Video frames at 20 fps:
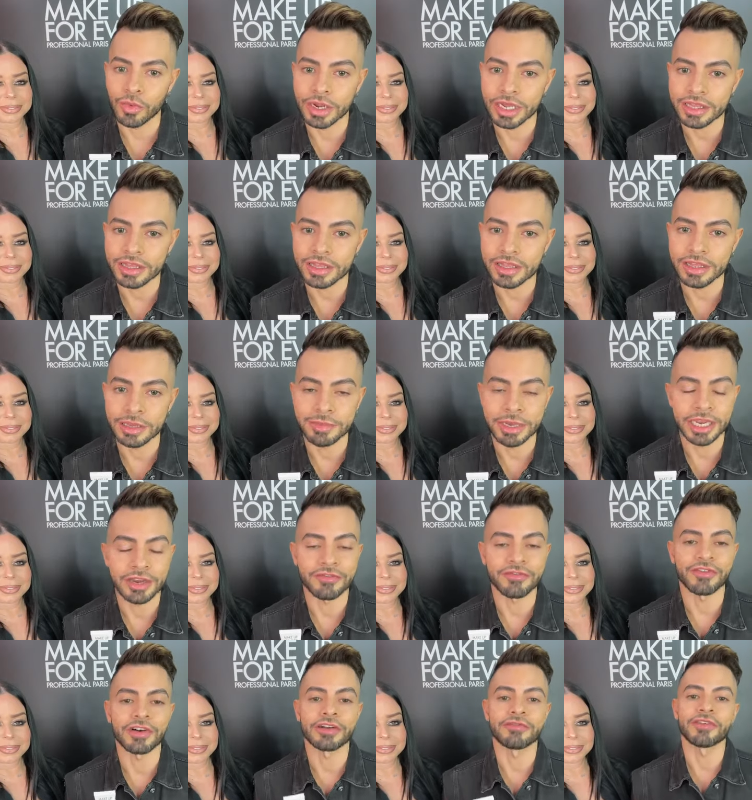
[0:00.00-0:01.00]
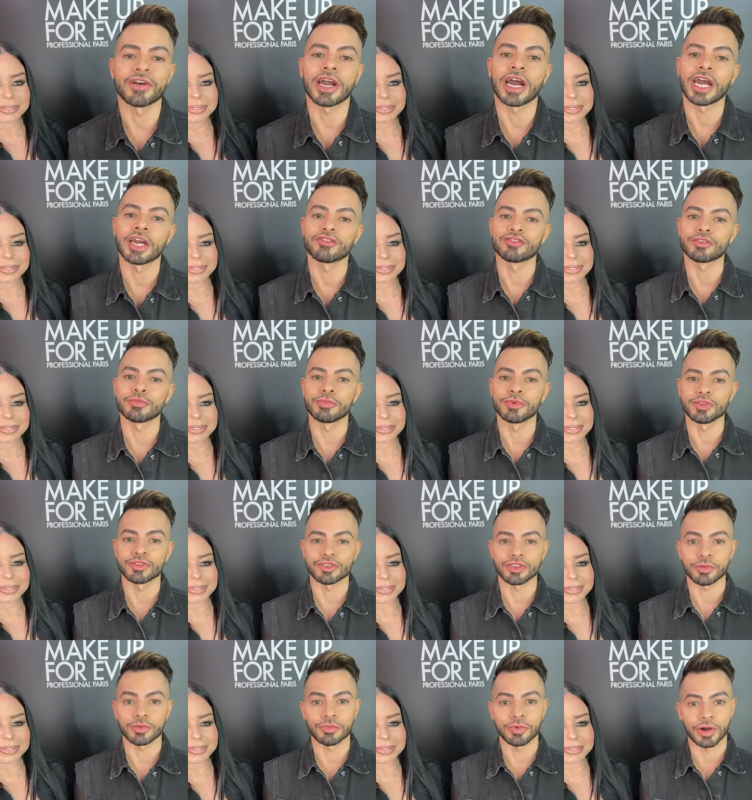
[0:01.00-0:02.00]
Speaker 1: with the Makeup Forever Hydro
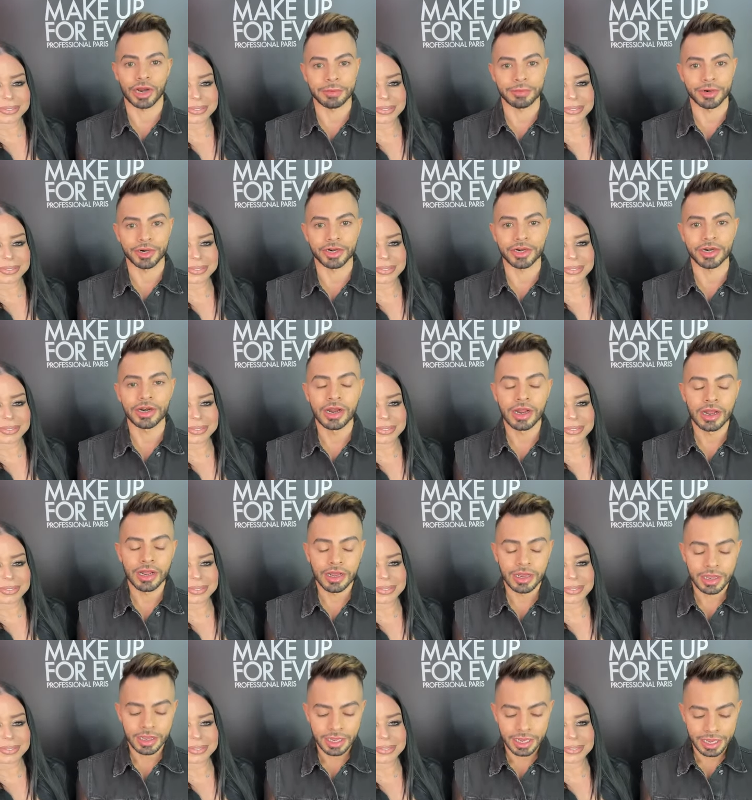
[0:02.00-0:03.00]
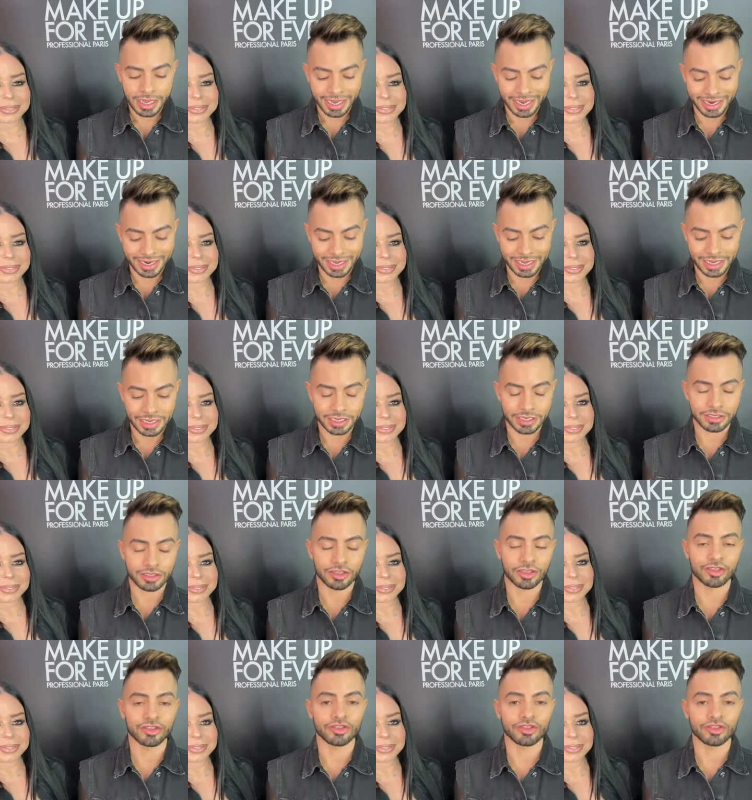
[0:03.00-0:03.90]
Booster Primer. It is